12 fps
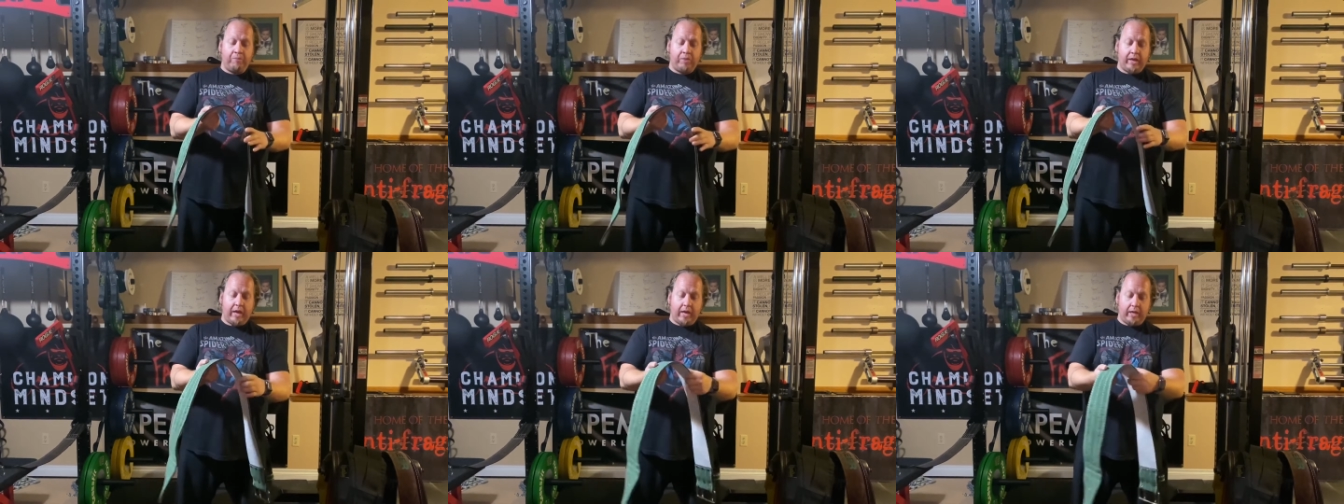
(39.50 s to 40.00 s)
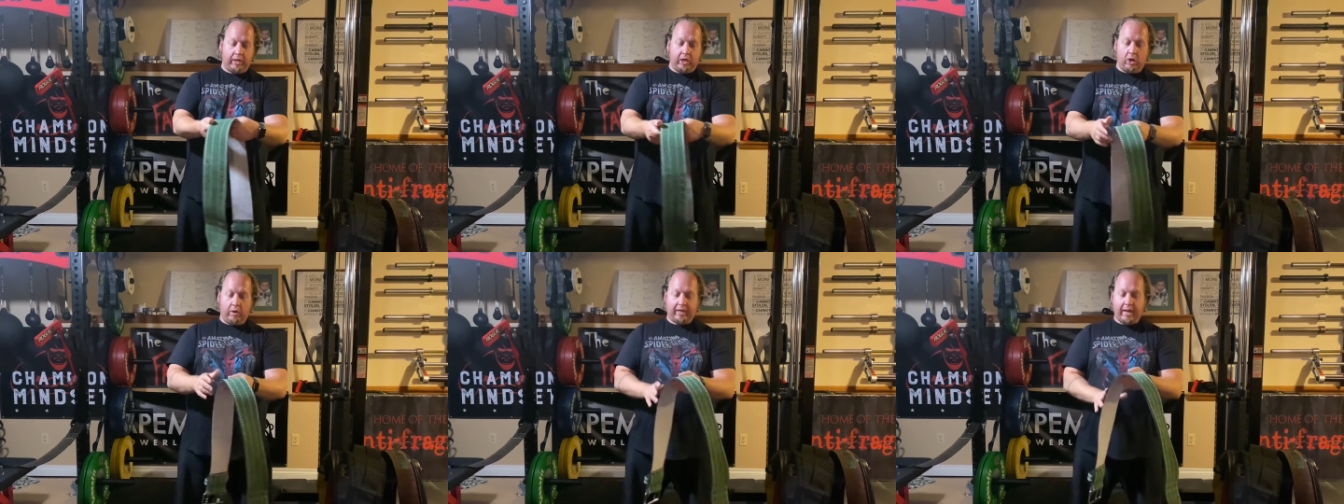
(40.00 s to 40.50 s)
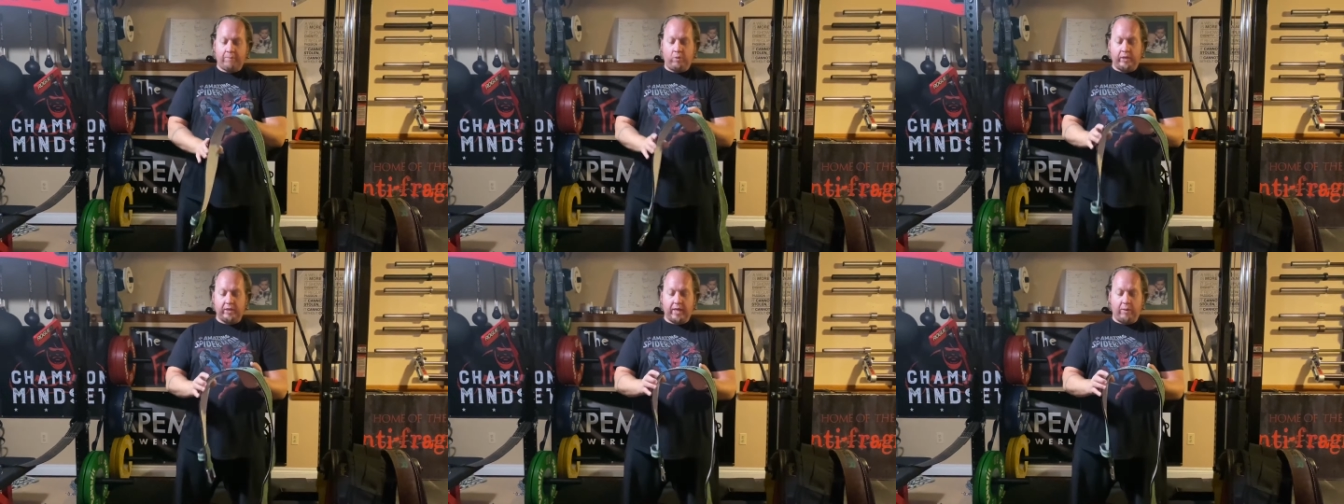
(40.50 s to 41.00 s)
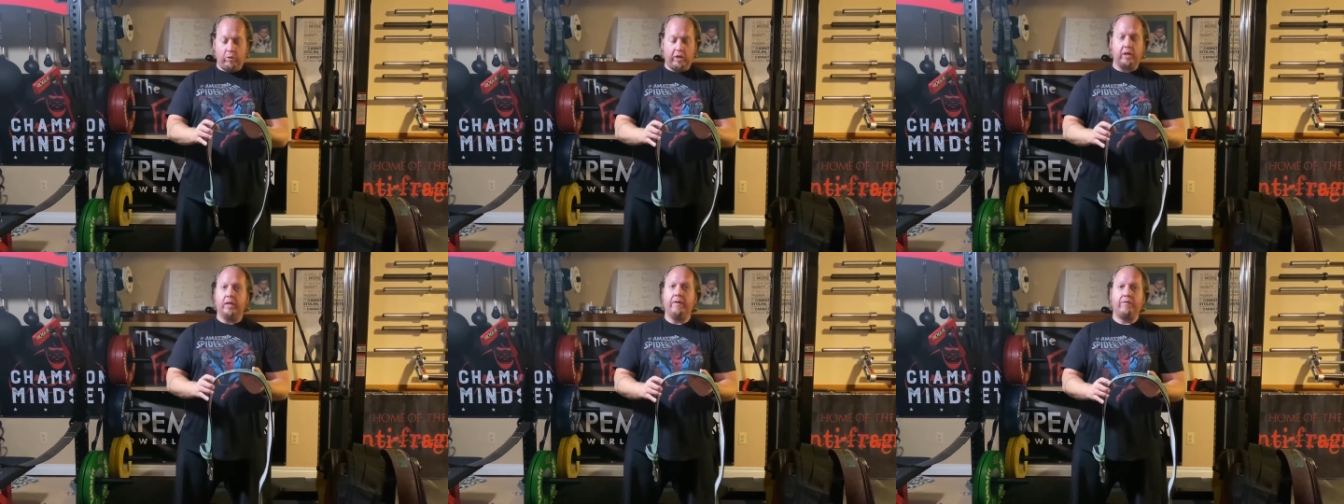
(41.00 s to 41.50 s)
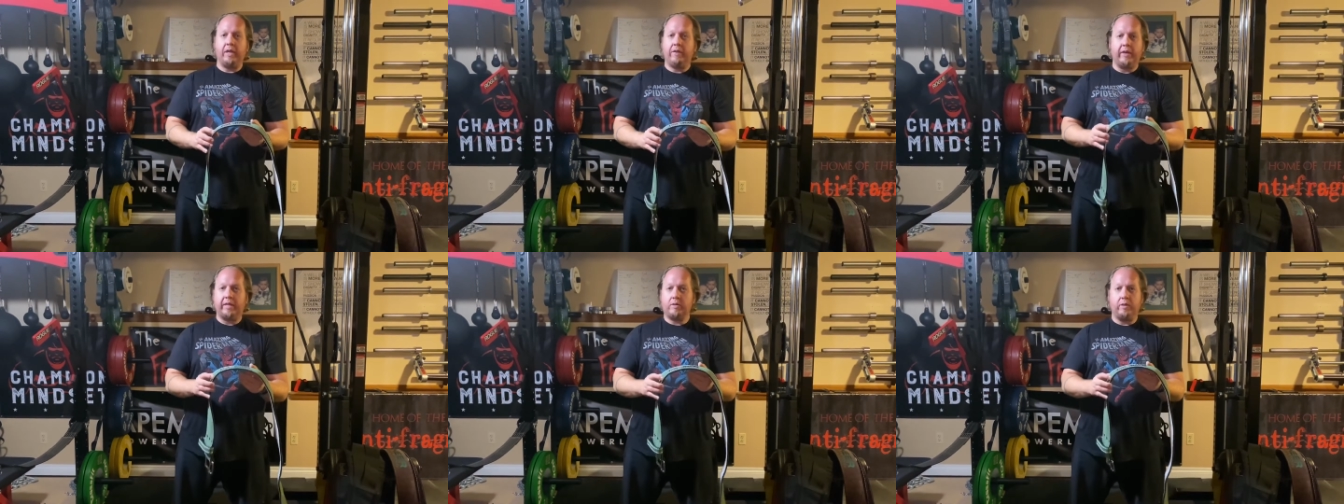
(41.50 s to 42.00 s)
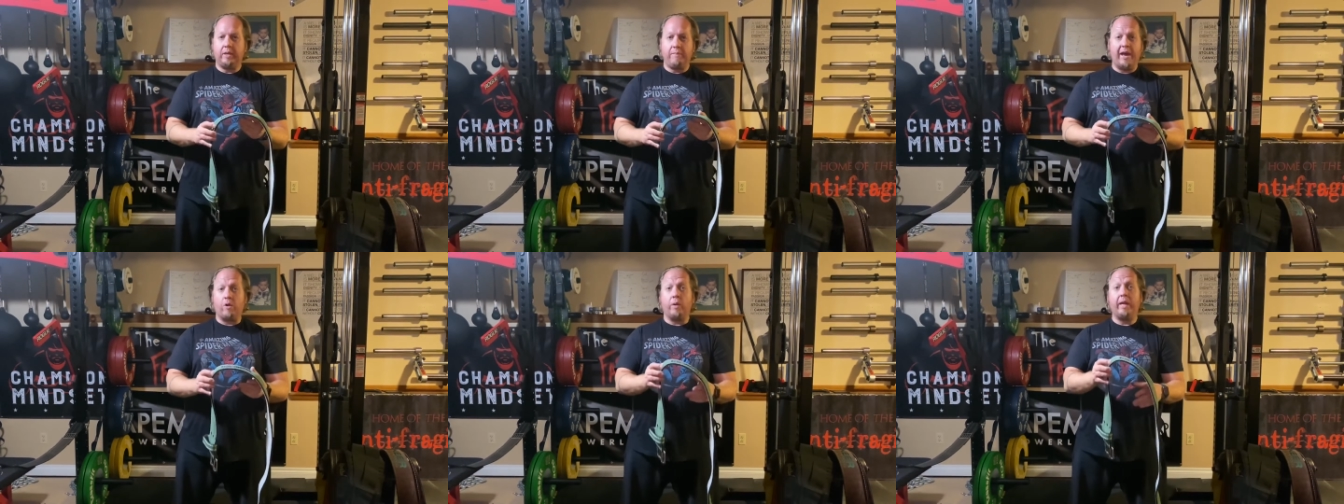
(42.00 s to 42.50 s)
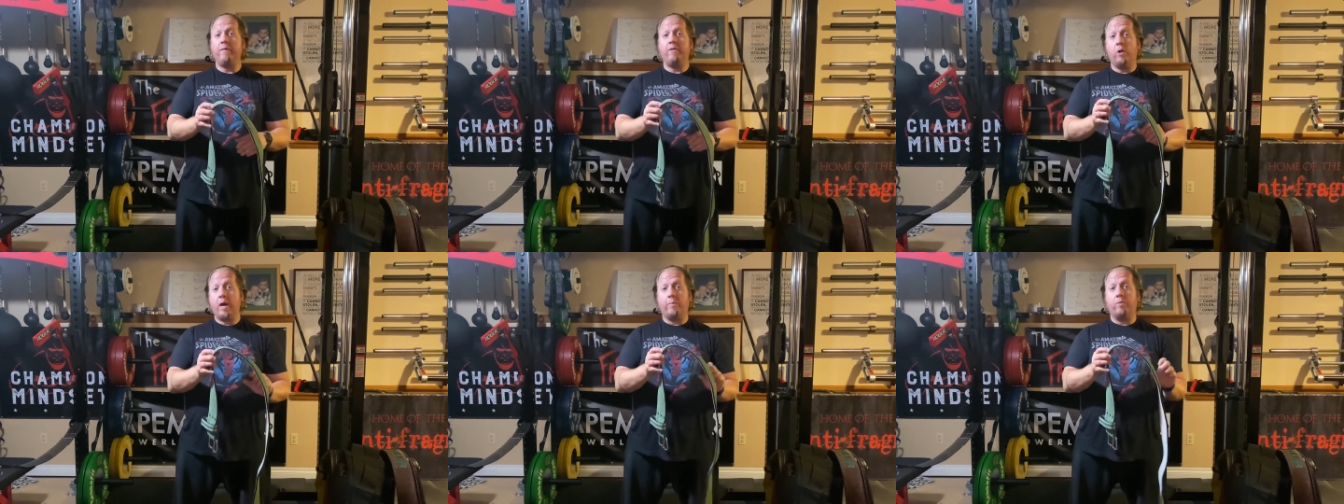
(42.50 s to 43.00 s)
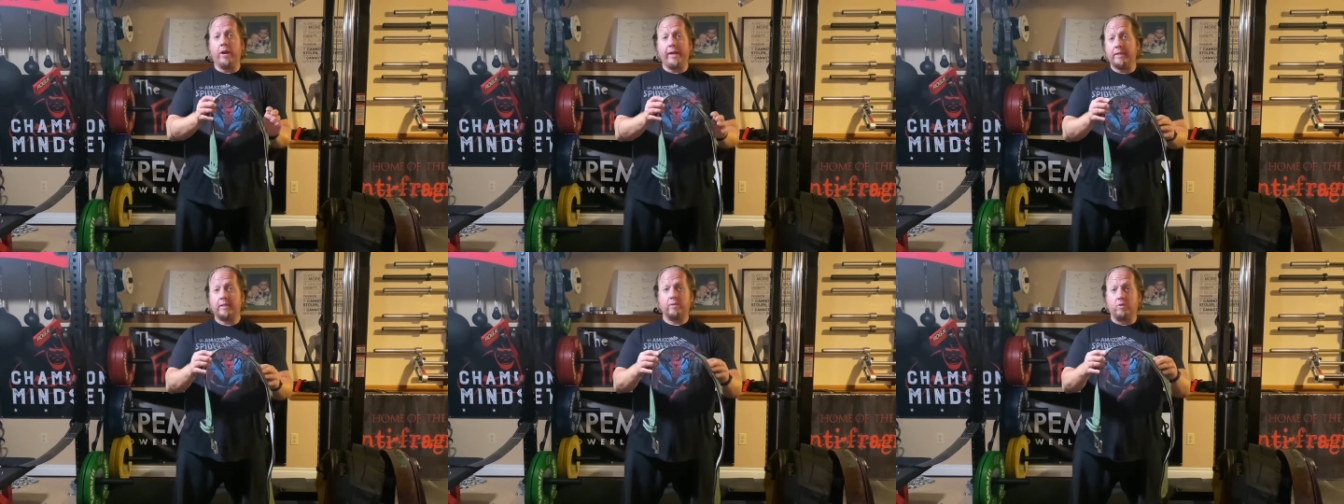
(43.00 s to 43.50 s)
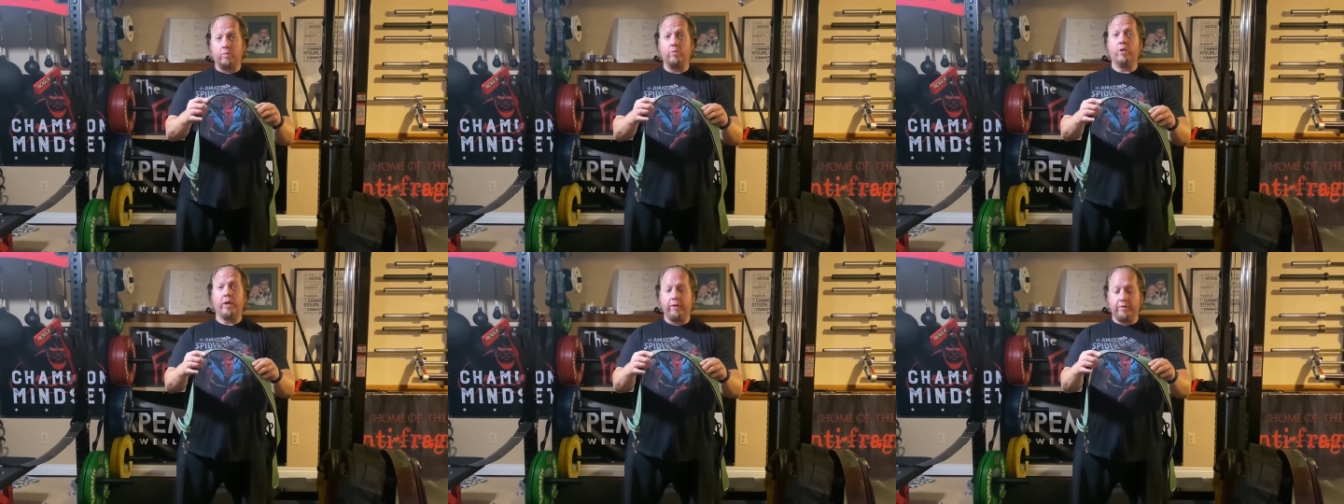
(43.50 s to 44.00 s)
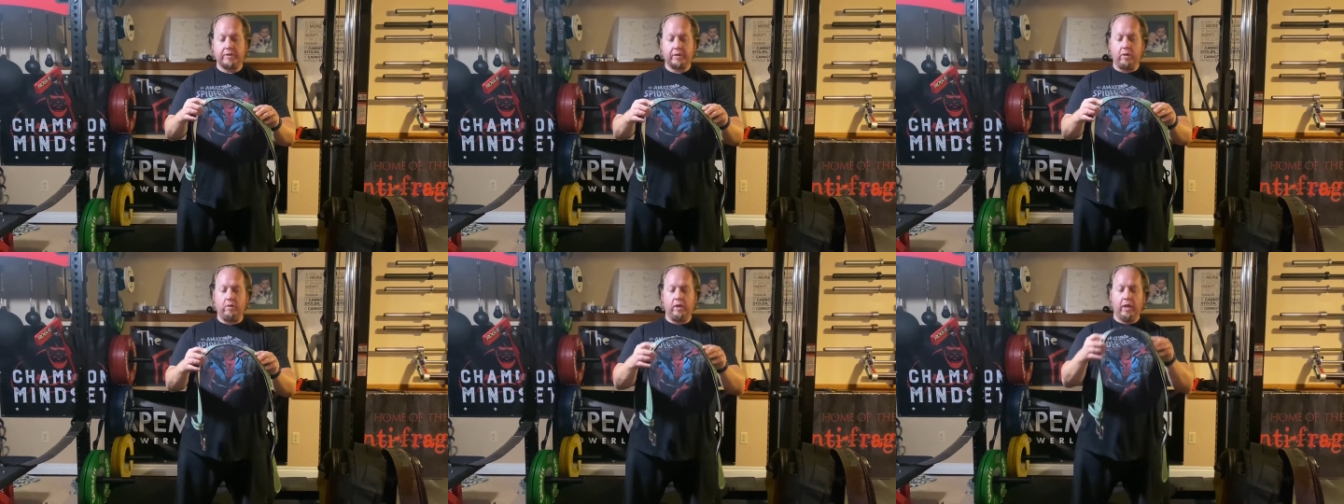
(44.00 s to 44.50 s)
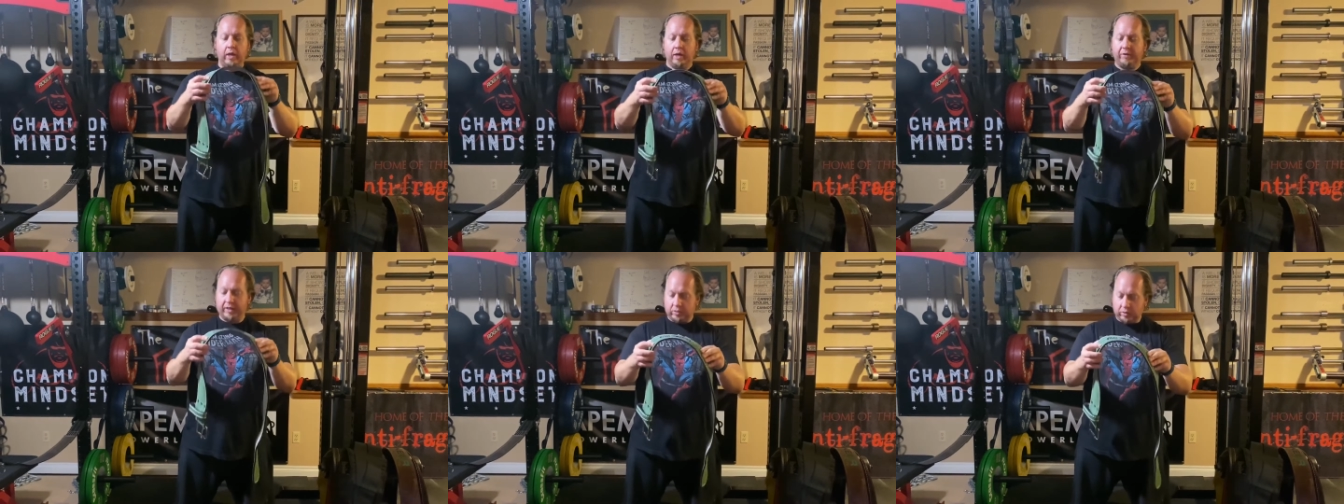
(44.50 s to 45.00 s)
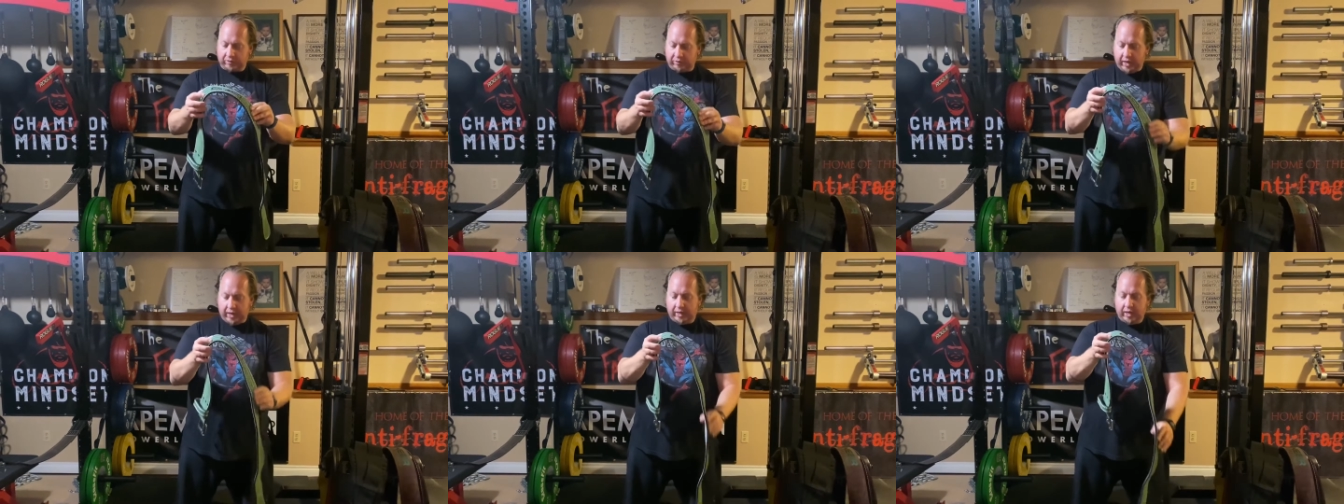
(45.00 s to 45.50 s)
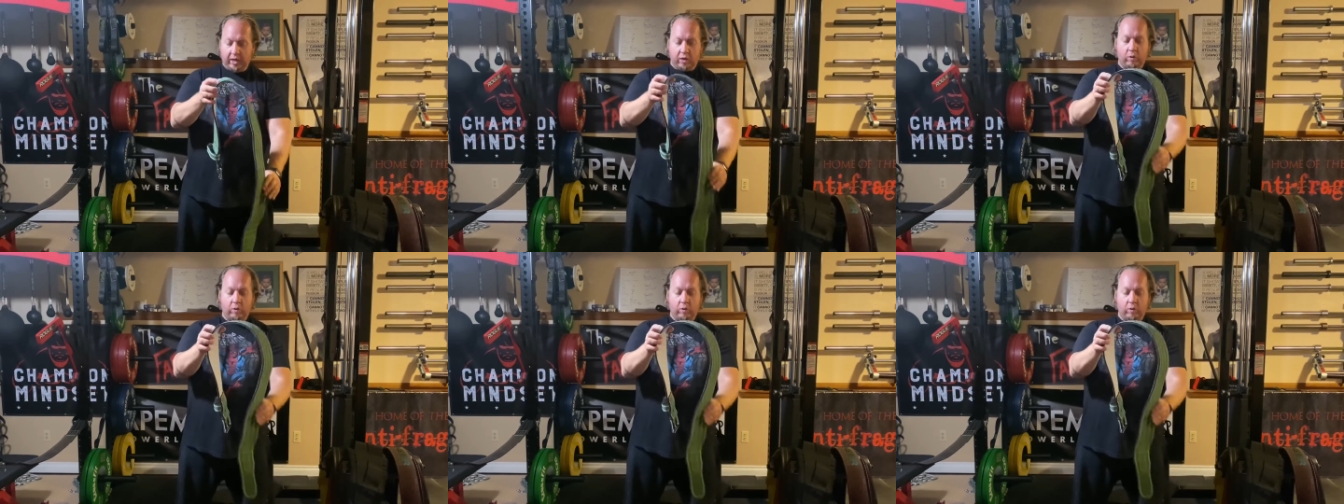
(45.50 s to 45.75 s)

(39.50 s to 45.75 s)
at that point in time, we couldn't lift anything, so it didn't matter. We didn't even know how to brace or breathe. So this was fine.